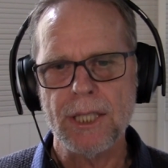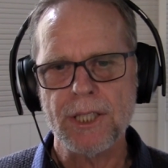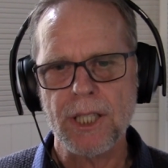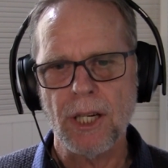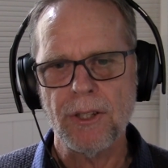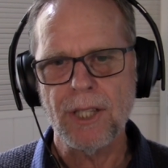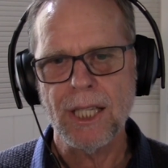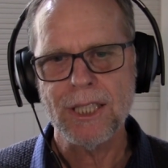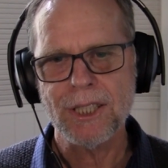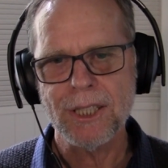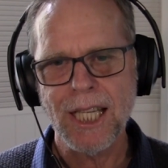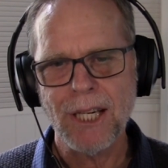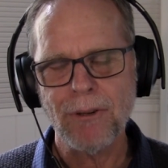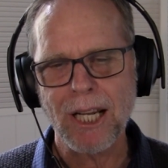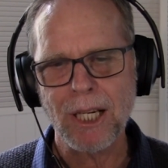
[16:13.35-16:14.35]
And so
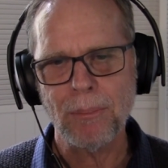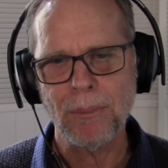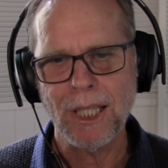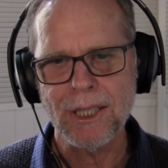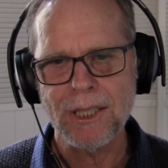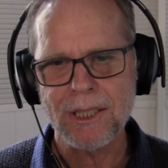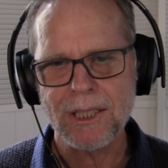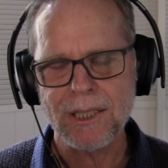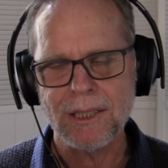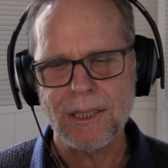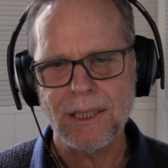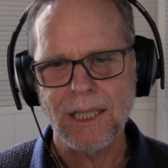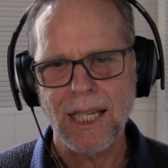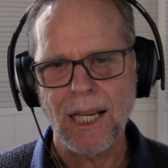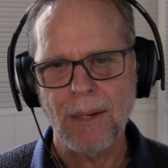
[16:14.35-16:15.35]
these near enemies,
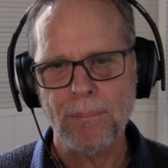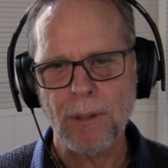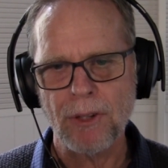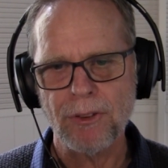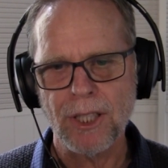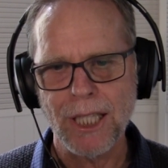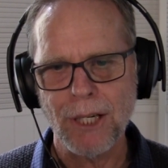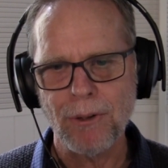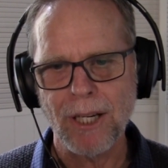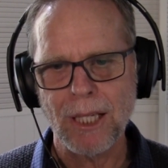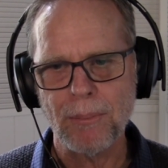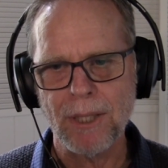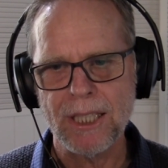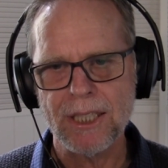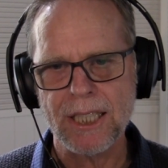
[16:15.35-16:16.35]
both the near
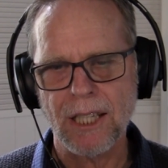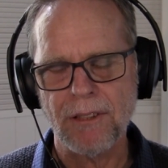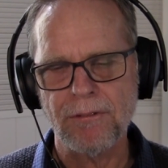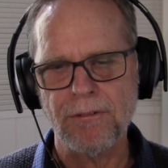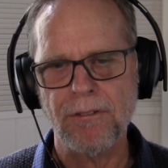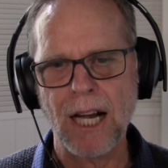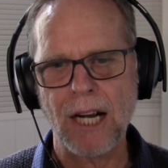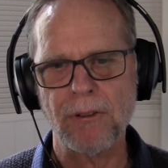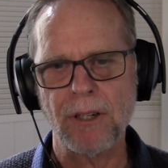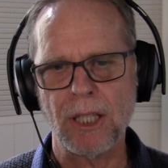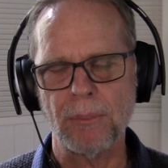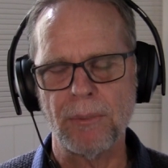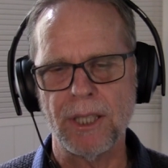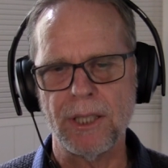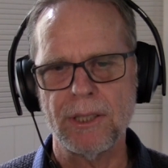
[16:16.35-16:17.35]
enemies and far
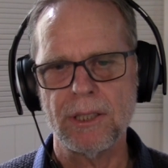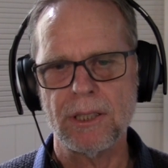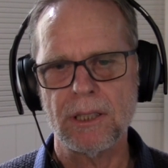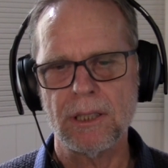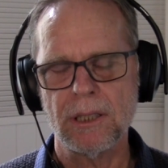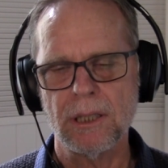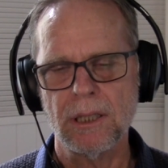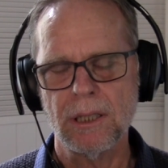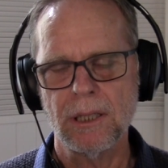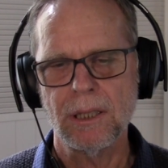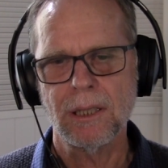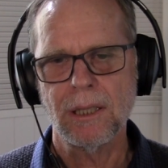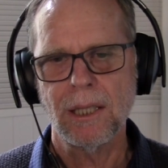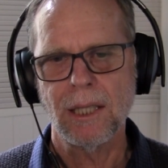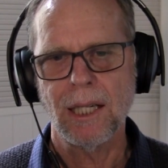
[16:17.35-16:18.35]
enemies,
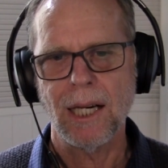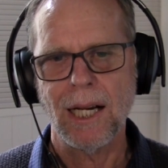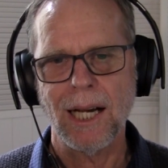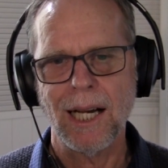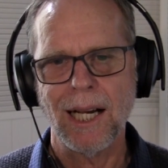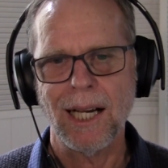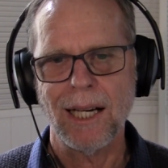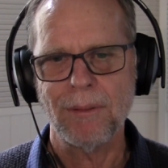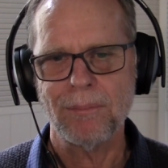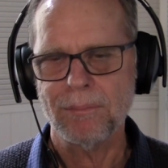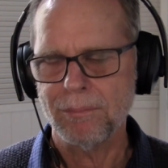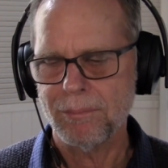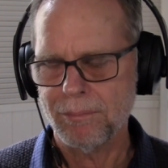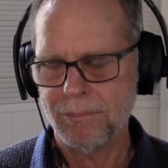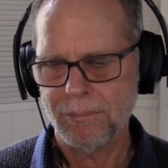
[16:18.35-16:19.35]
are
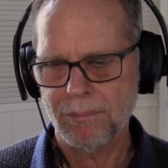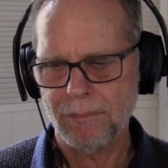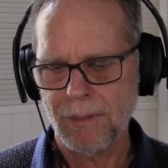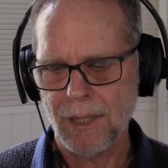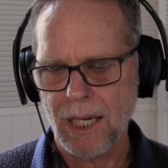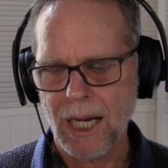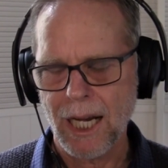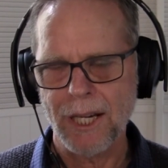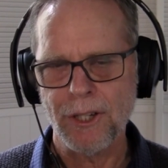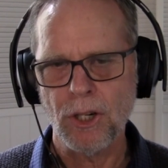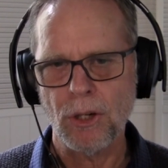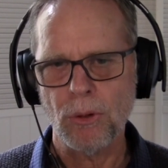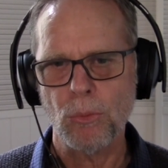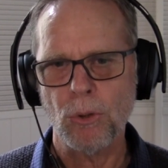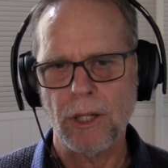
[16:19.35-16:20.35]

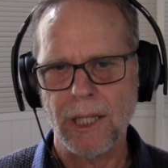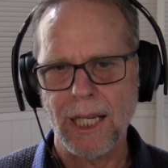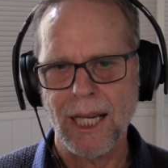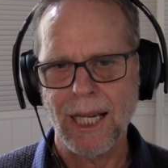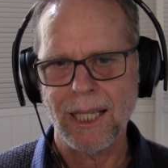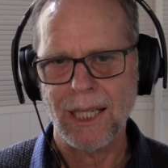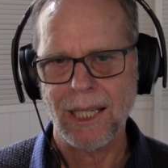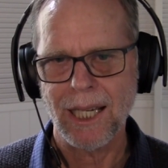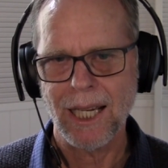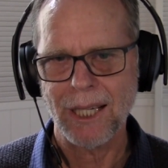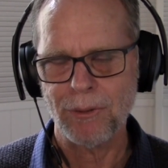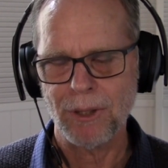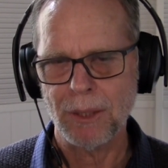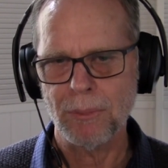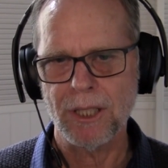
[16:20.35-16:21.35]
not what
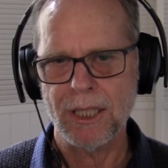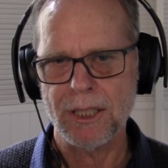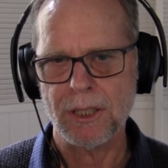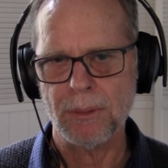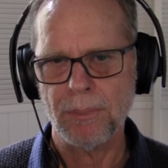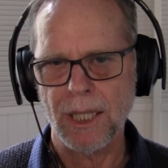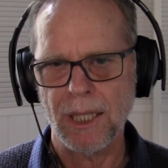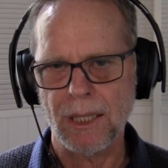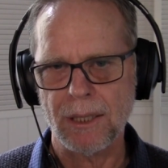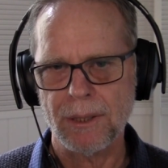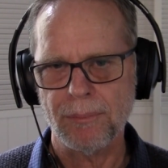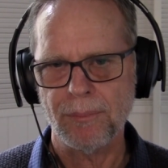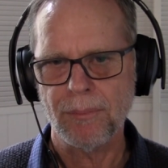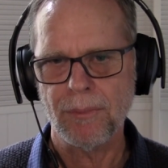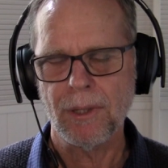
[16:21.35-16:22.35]
equanimity is about.
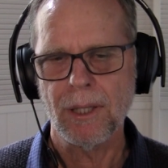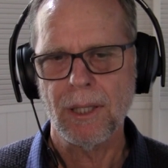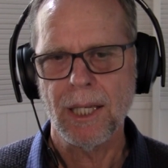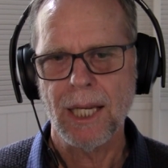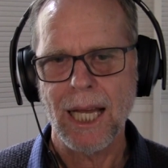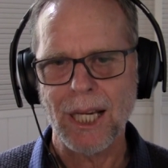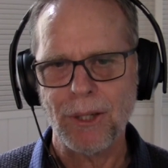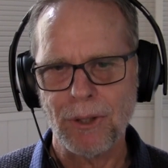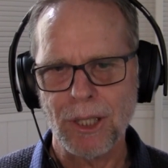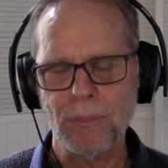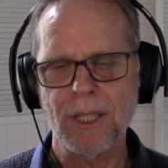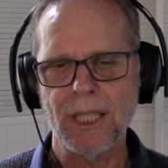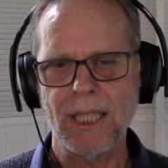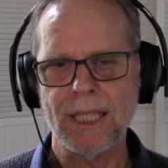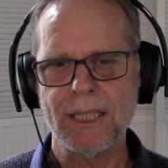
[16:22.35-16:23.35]

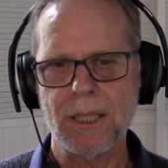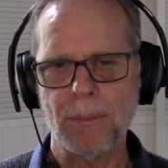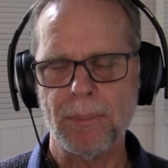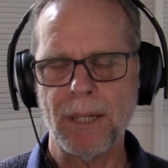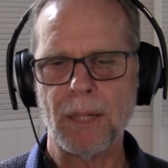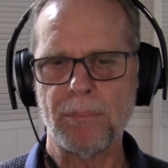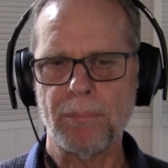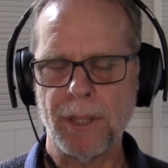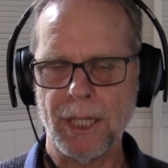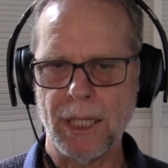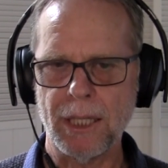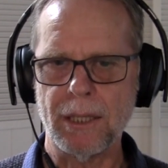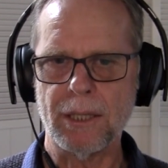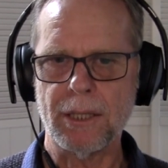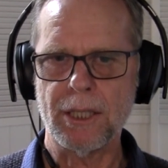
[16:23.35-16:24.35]
Equanimity is about
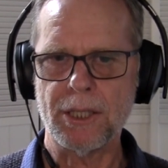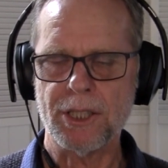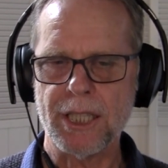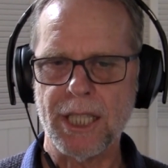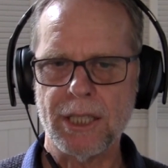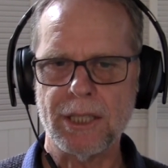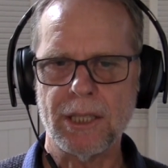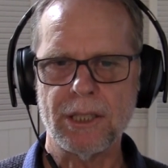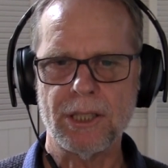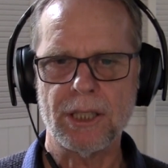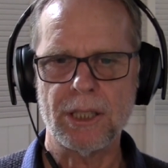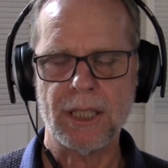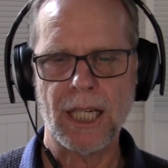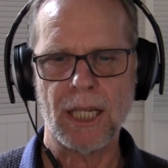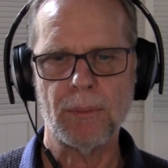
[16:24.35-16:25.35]
being centered,
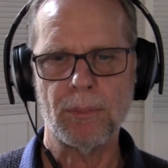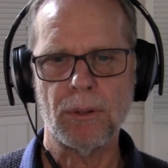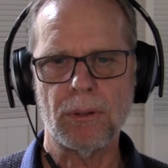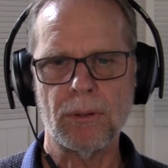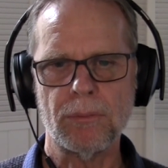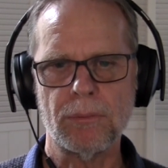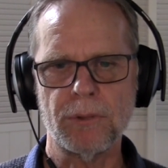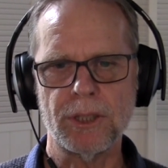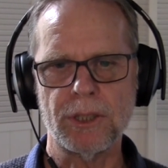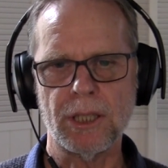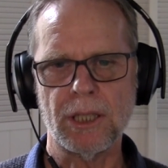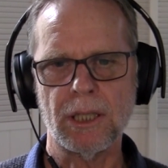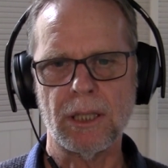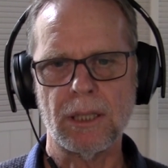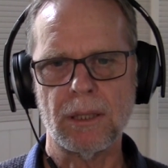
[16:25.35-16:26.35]
stable,
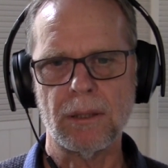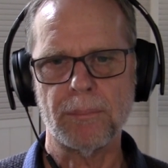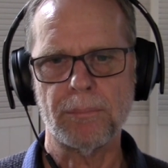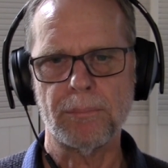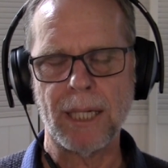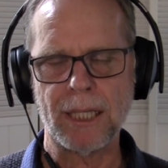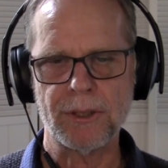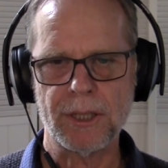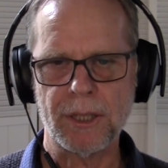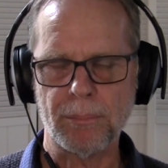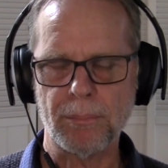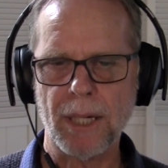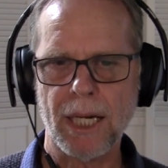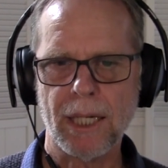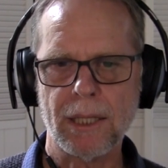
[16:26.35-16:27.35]
resilient,
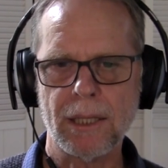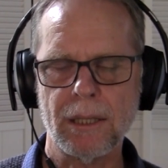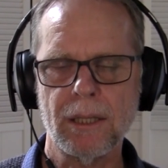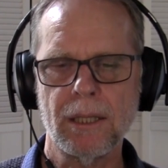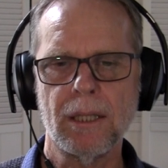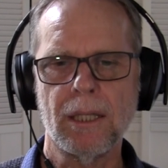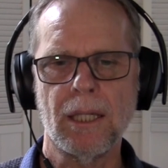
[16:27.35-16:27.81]
bouncing back,